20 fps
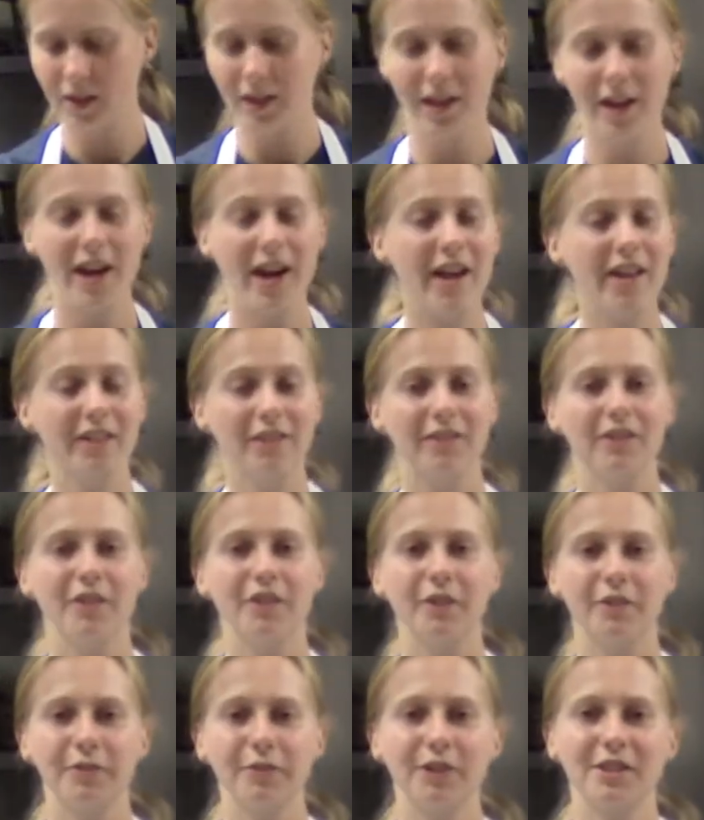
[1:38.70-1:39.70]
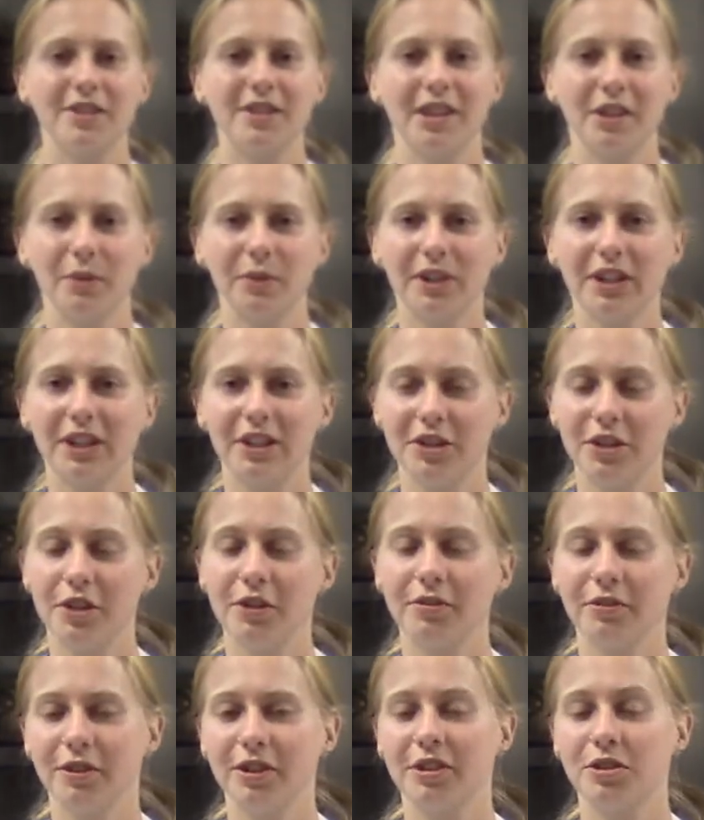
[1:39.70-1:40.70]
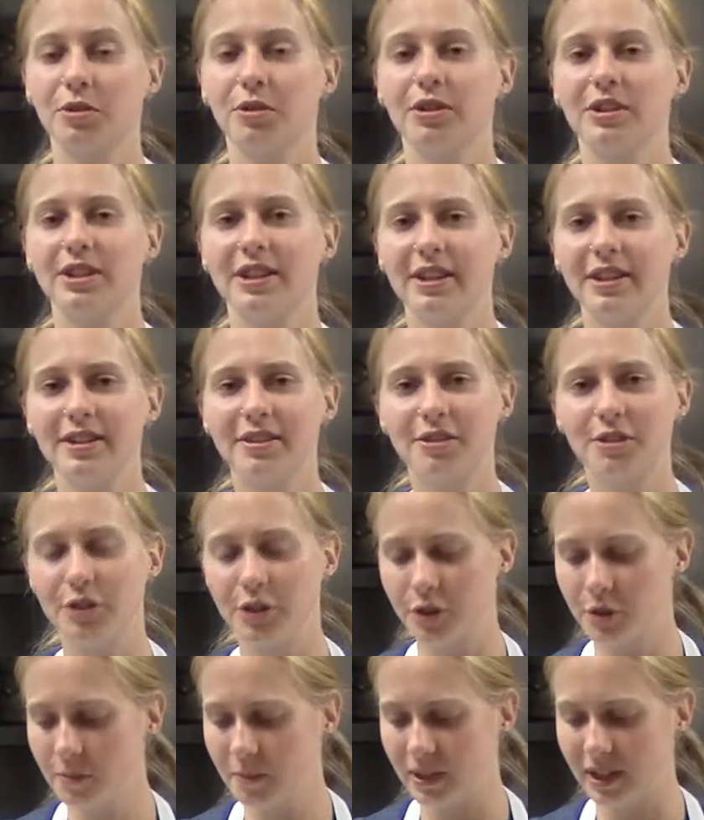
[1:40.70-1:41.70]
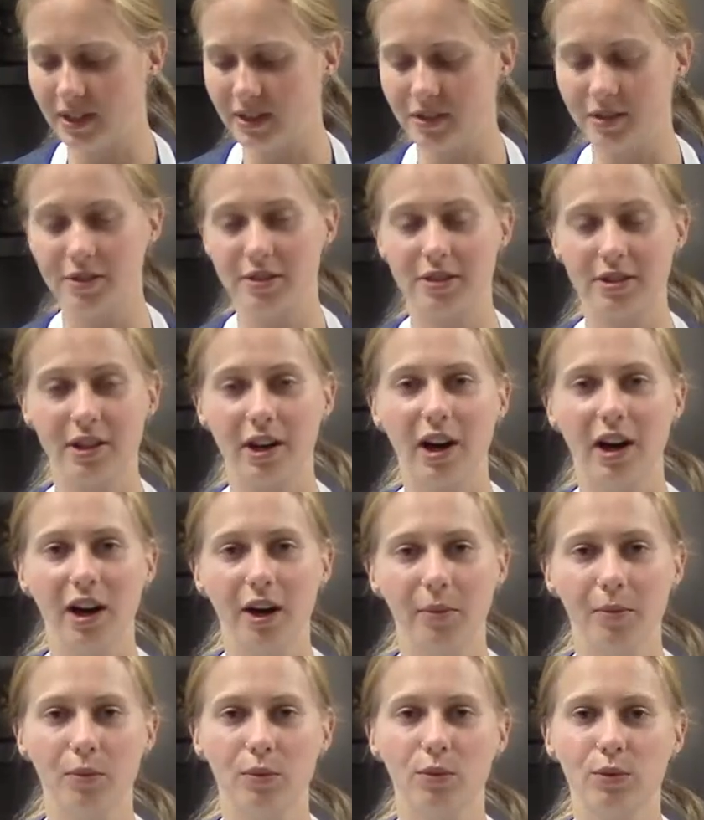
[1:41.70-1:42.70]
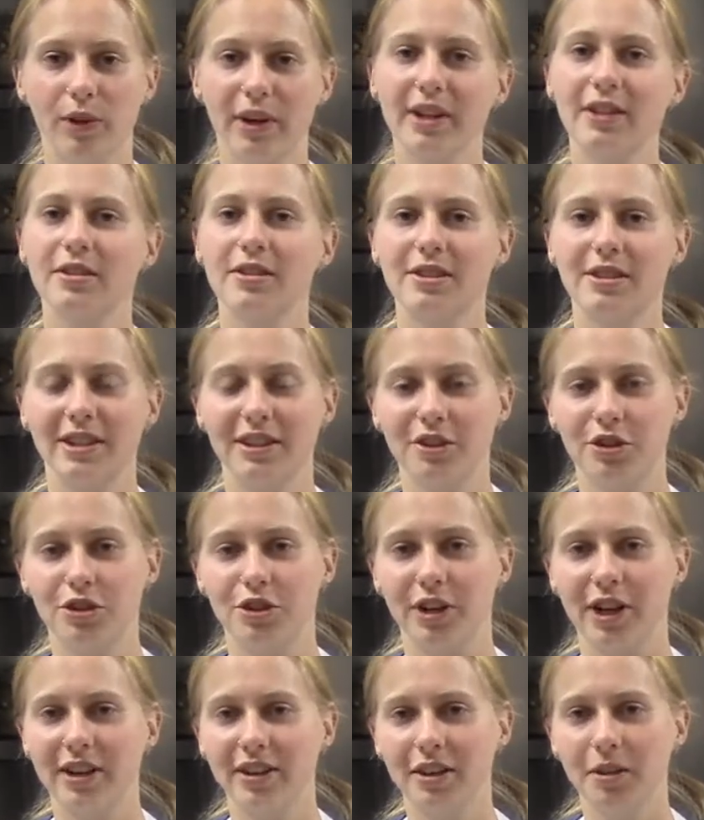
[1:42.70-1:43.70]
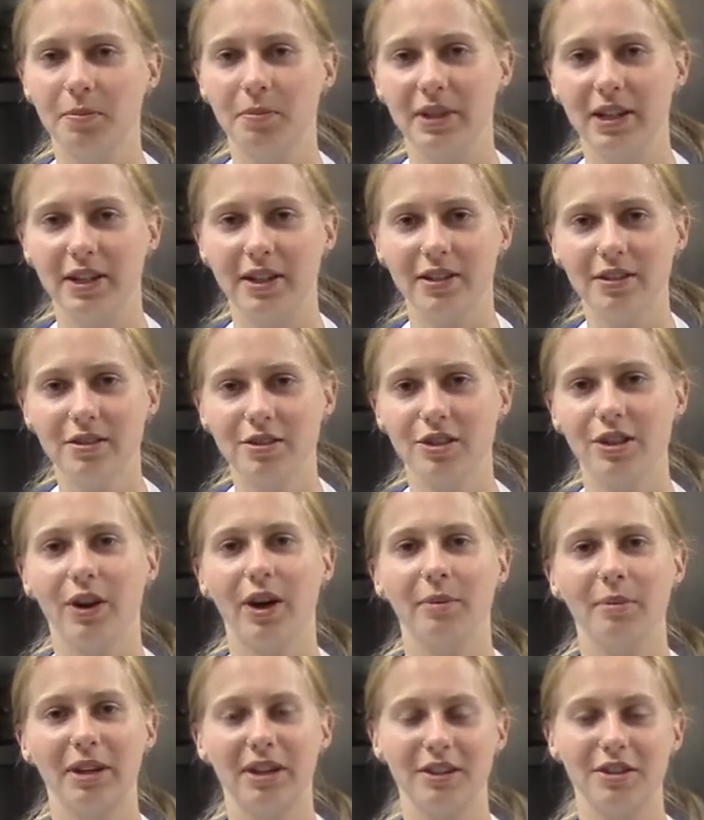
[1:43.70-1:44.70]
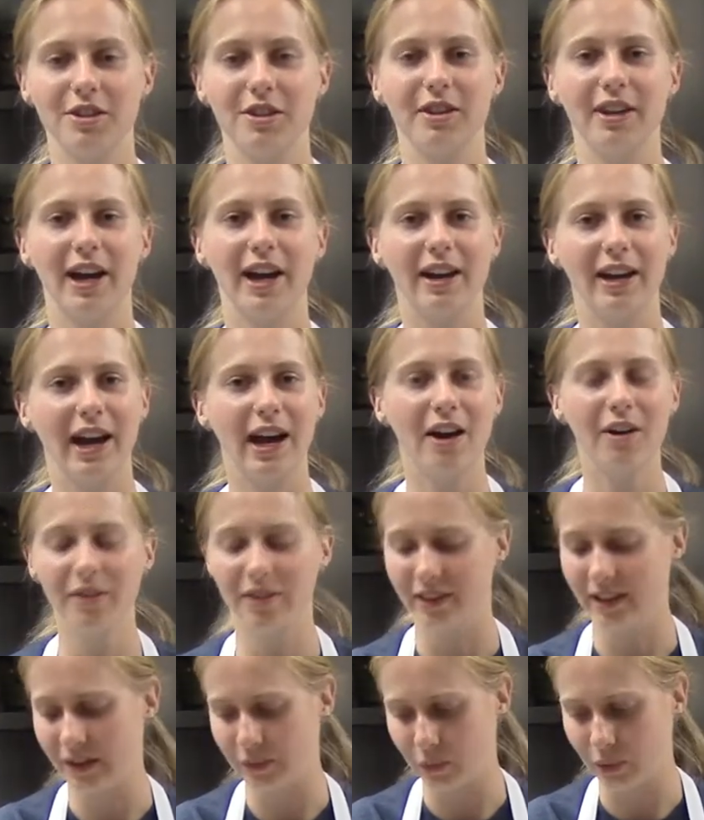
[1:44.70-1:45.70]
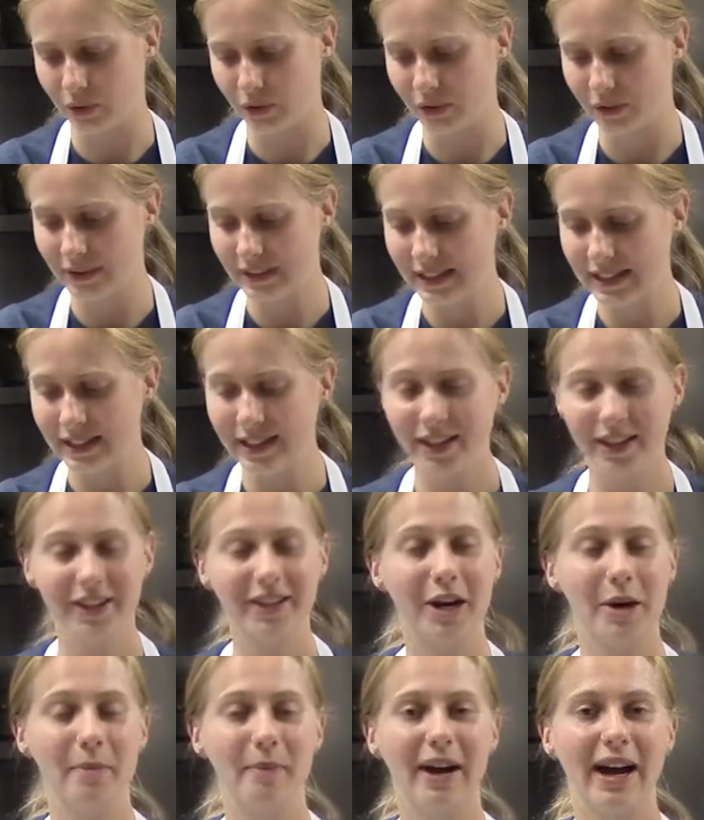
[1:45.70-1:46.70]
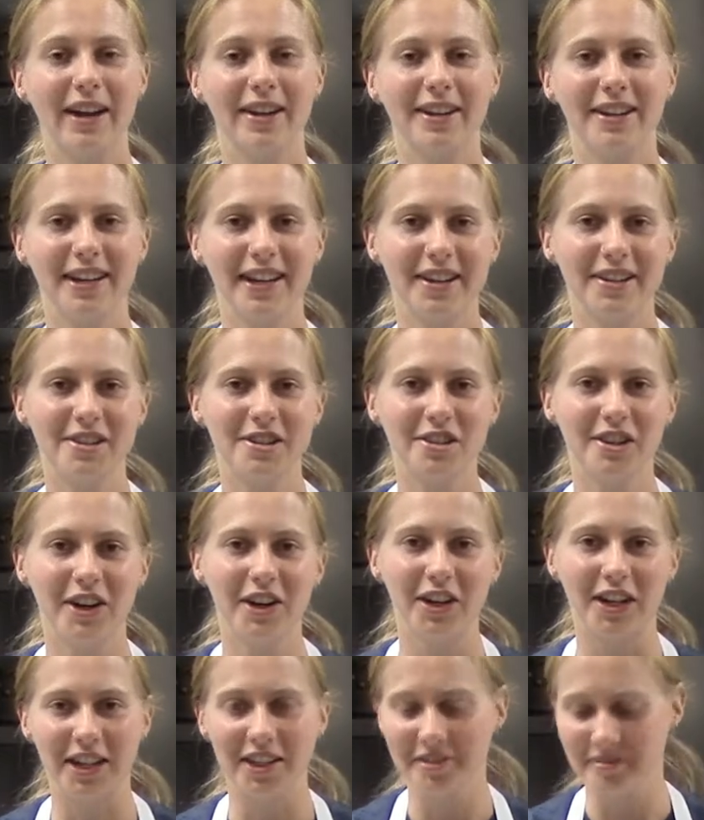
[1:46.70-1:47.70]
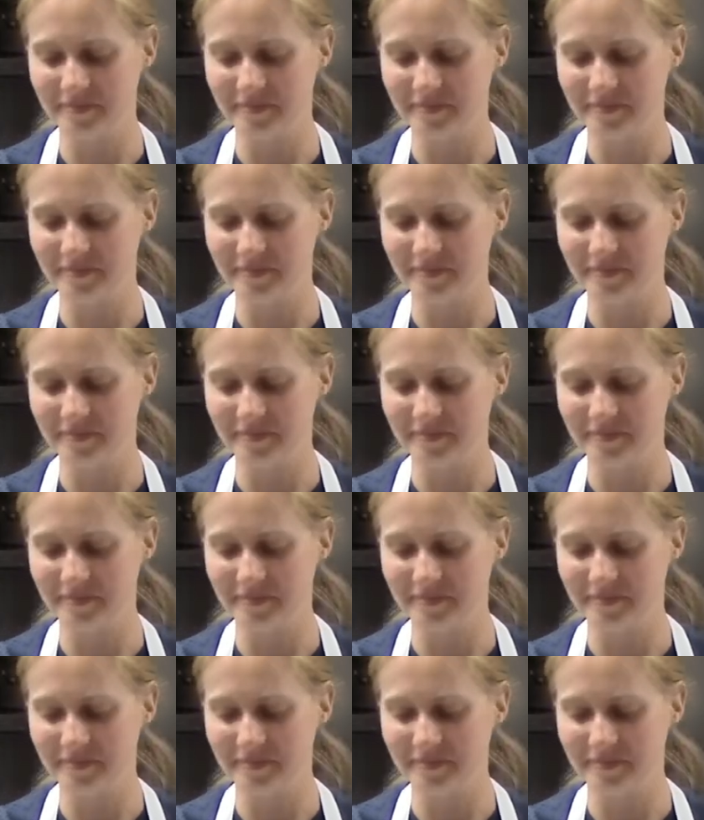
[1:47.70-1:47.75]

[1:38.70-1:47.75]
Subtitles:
And the first thing we're going to do for the tortilla soup is rinse and drain the beans. So I'm going to do that now and then we'll come back and get started.